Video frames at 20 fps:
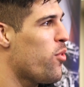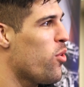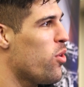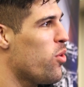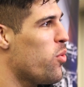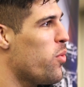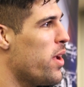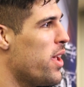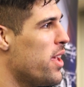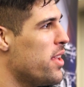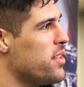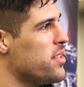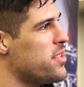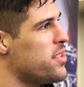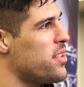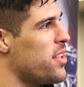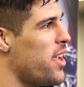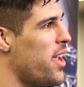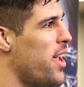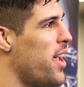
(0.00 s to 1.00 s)
4
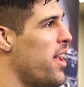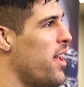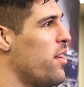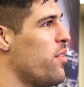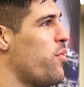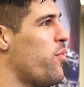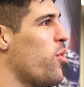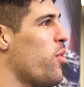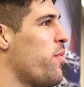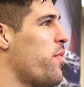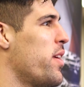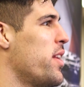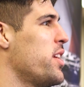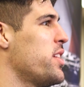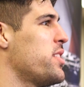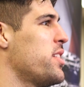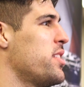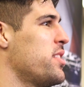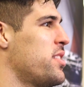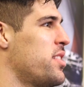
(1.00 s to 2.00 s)
wins and 4
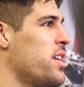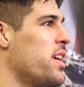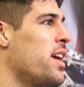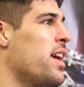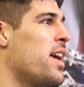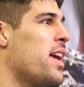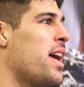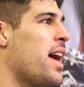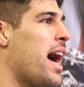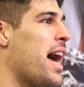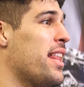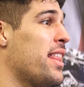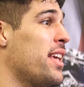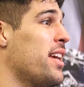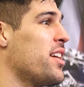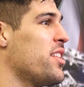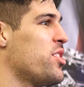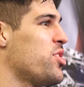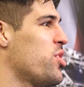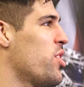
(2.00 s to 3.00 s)
finishes, I
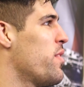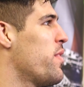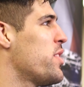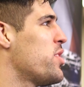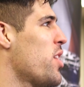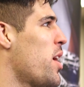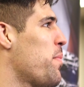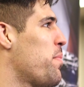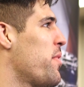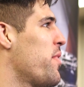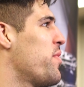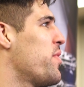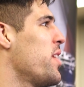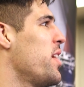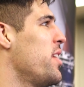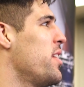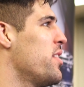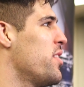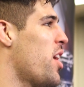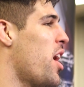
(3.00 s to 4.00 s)
think I deserve a top
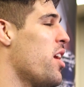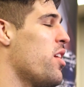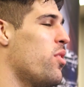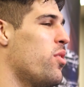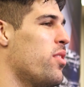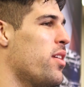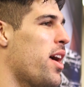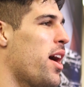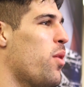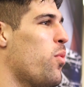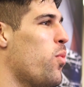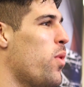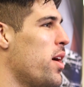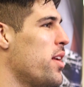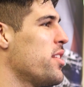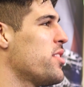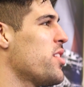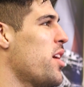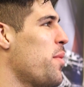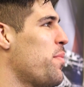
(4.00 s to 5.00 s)
15. Not only I
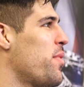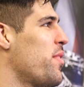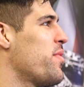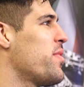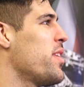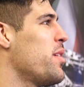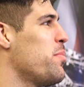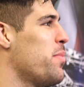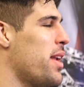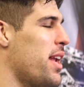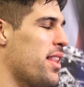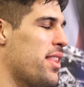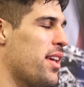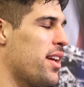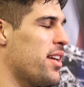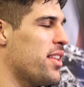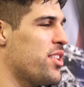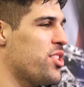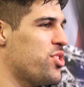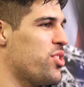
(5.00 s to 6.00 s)
won a top 15, but I
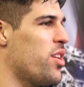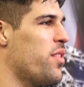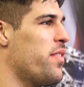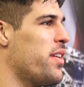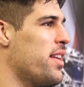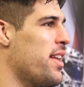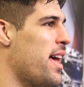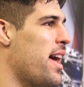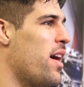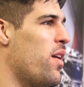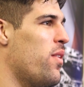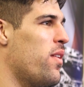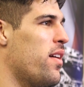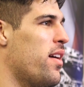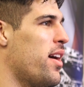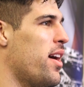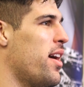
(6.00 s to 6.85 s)
think I deserve it now.